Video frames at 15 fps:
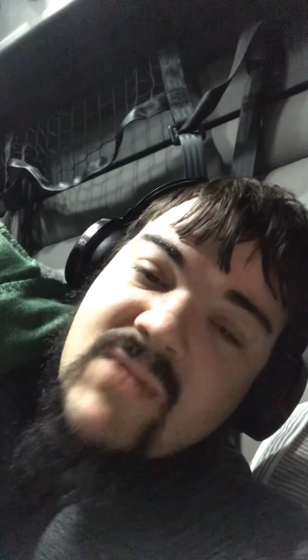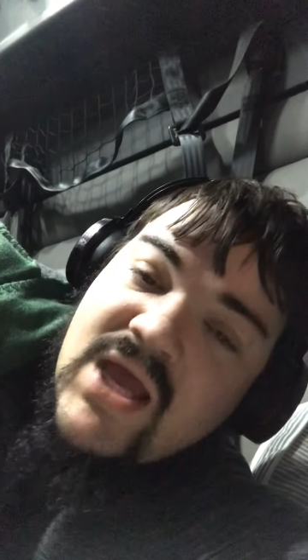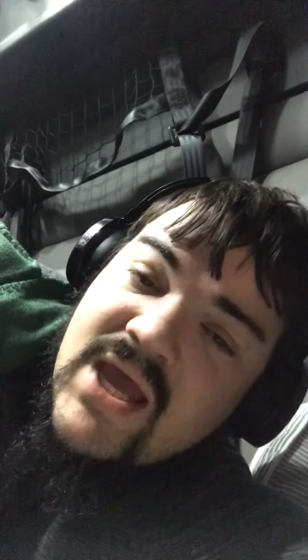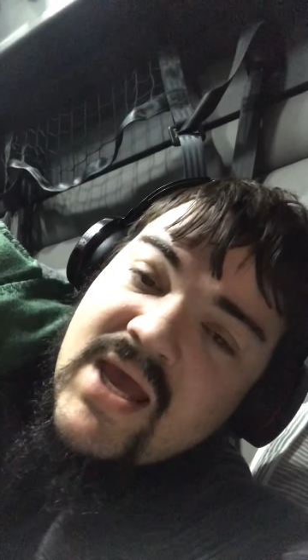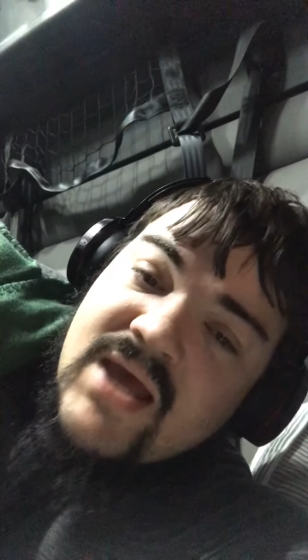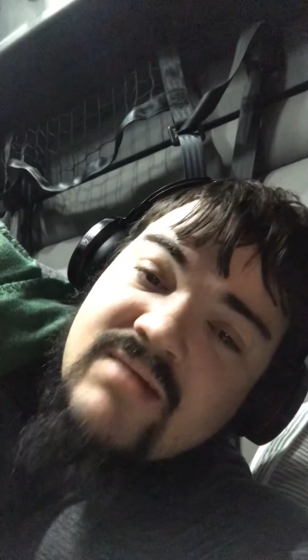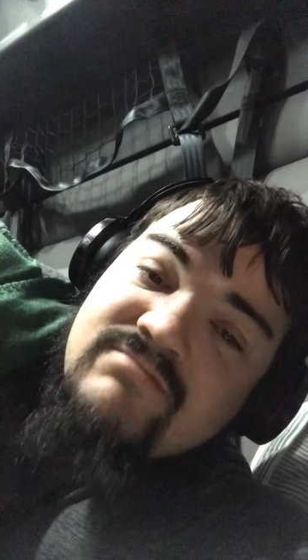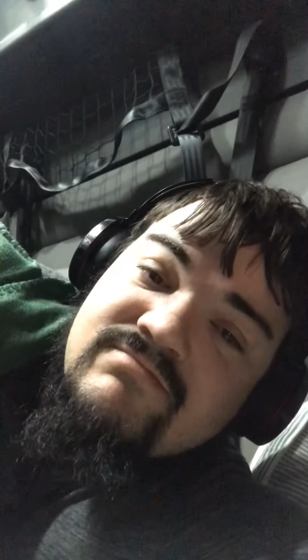
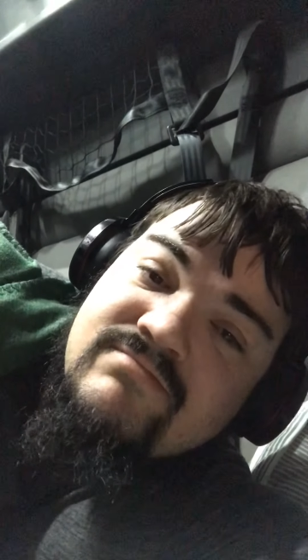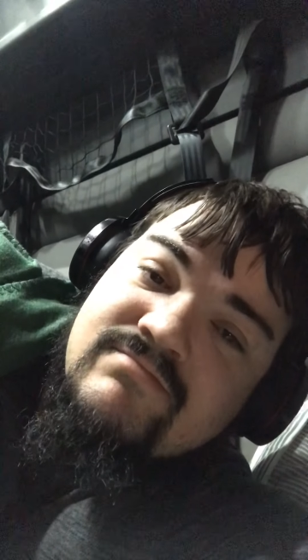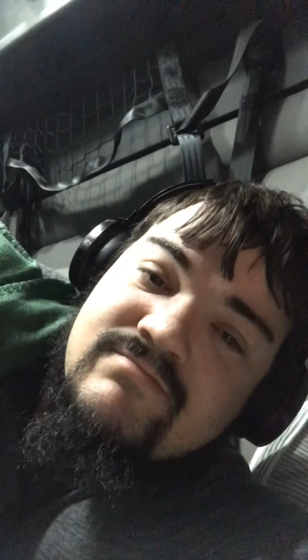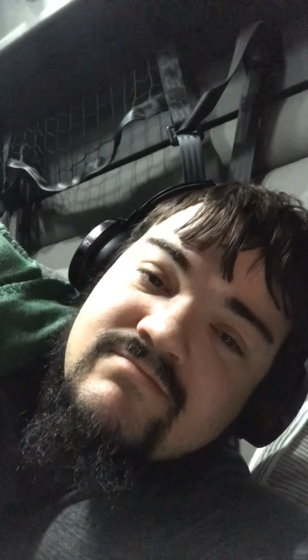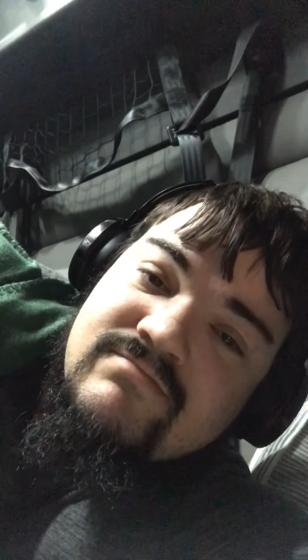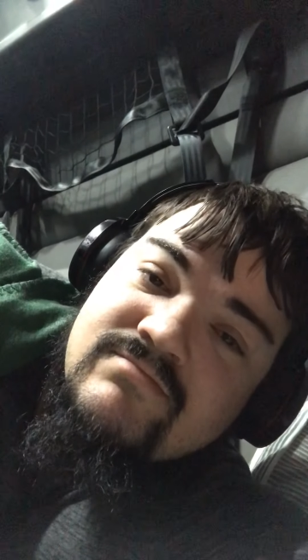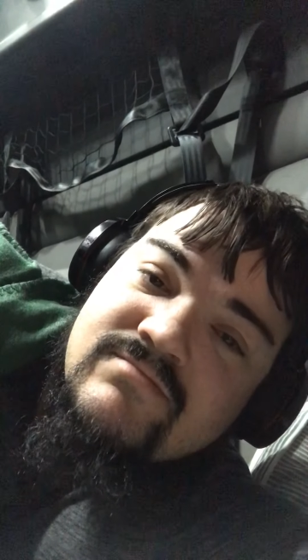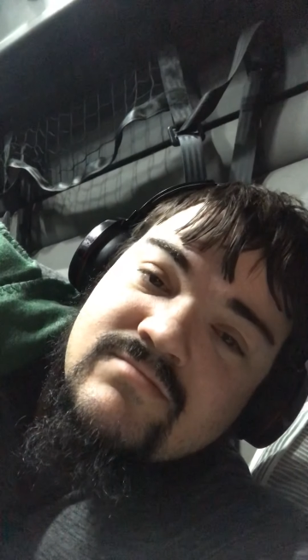and
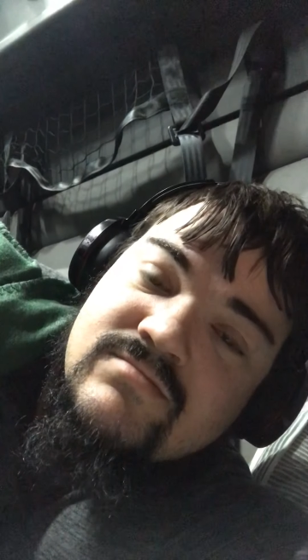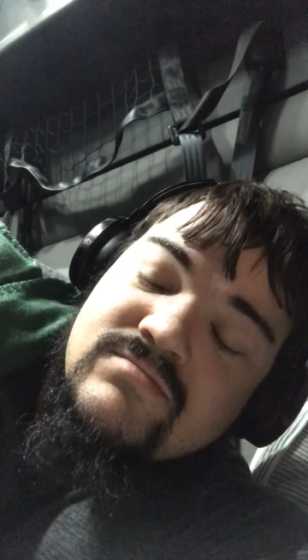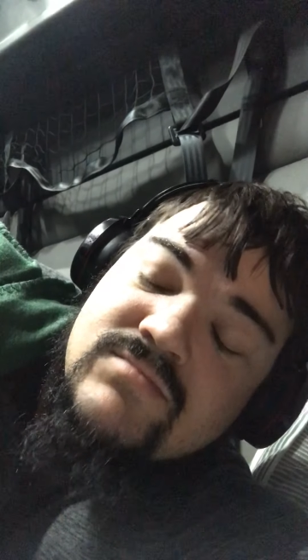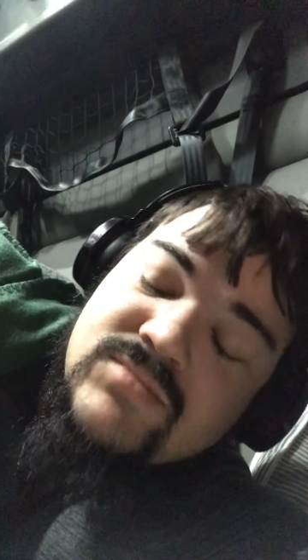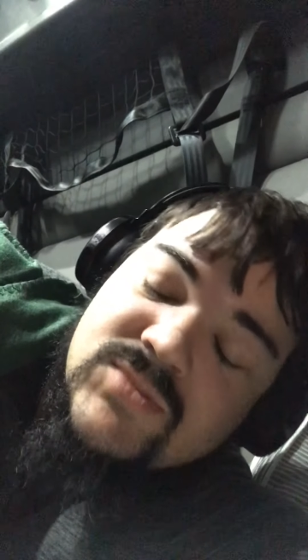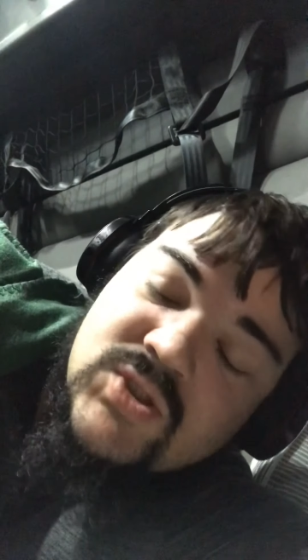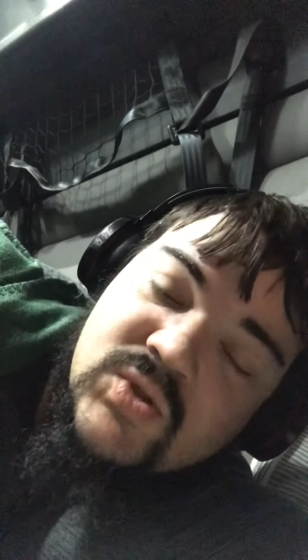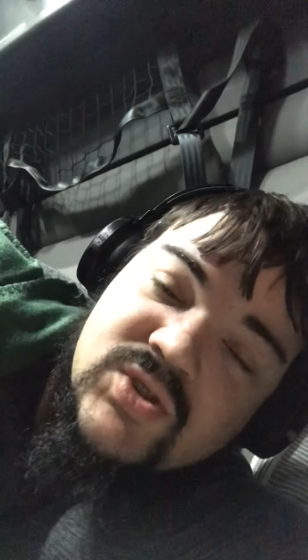
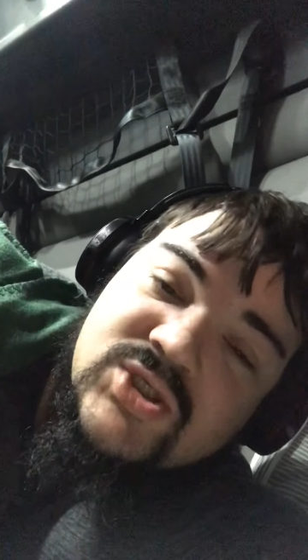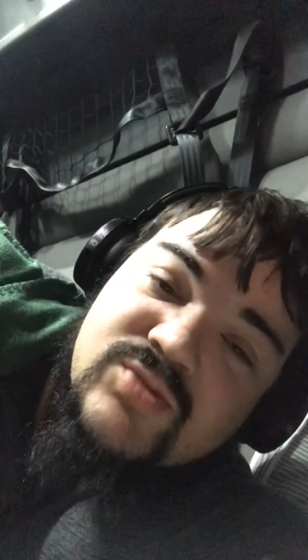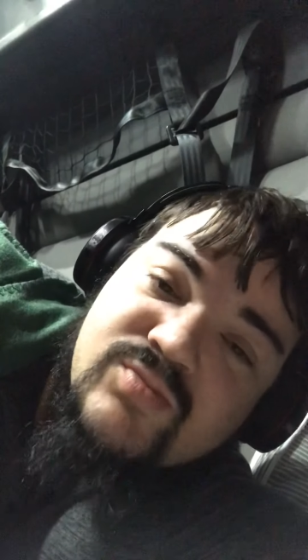to a